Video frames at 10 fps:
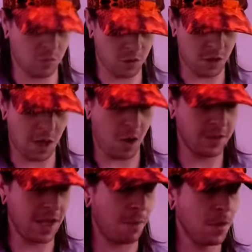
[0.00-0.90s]
now
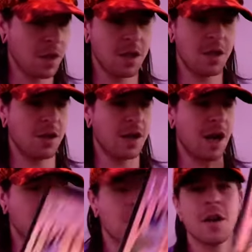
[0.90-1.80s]

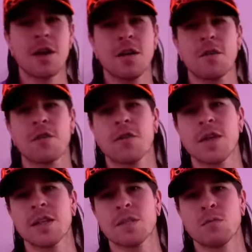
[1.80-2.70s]
they're
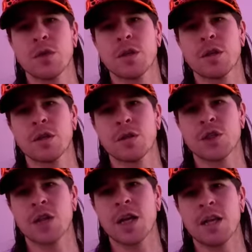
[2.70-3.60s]
thinking some real
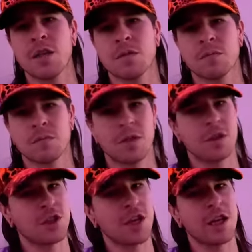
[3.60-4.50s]
shady
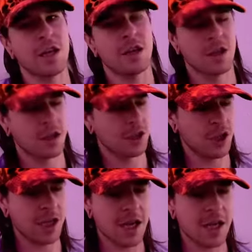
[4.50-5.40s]

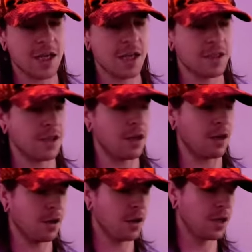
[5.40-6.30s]
ideas
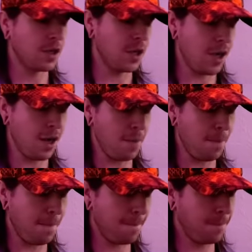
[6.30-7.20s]
here.
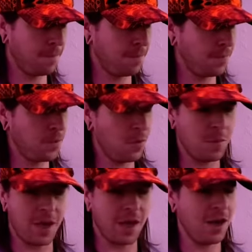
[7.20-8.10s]
Oh
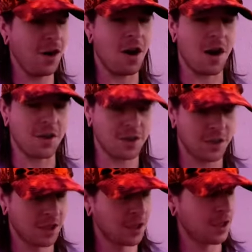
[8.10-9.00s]
my gosh.
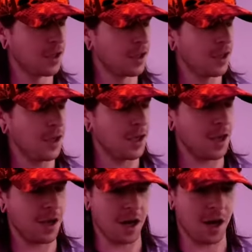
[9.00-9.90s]

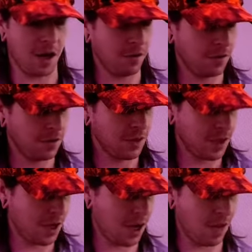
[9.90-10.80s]
Yeah,
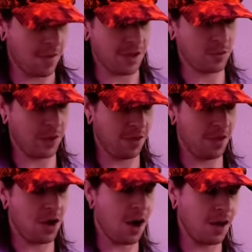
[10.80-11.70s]
and that's what I
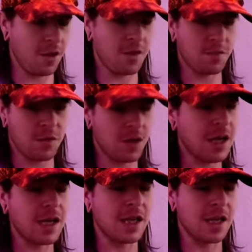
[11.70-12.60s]
thought. They're
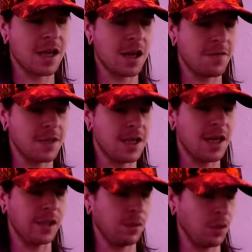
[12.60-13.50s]
getting a kick out of it today,
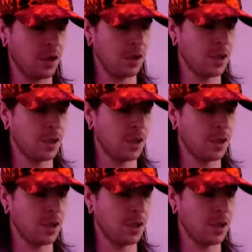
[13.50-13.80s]
Libra.